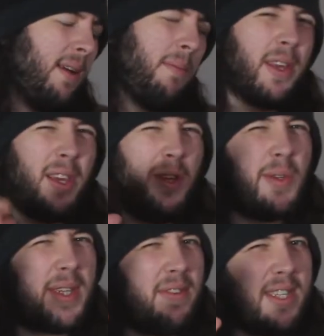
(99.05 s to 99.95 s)
But the
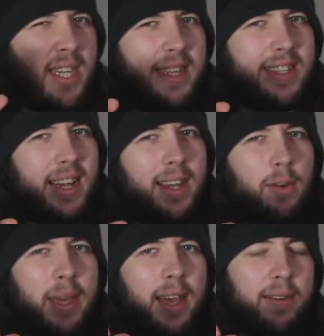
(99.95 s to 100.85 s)
Q17's a
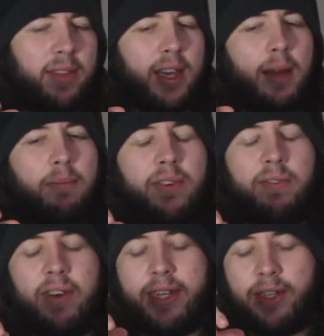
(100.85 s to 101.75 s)
little bit out of their
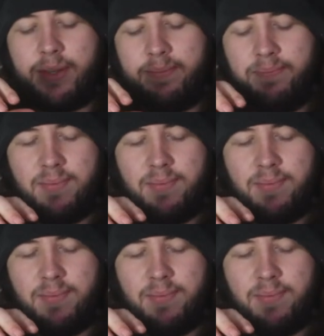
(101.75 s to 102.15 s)
comfort range.